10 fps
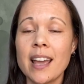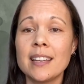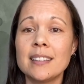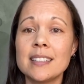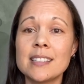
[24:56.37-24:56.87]

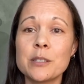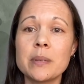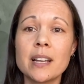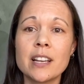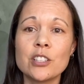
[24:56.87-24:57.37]
And this is
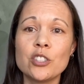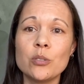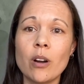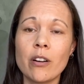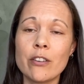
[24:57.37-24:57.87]
because
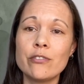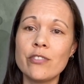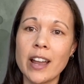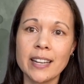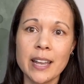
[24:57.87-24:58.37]
you are a
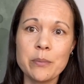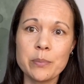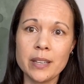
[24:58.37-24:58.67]
finite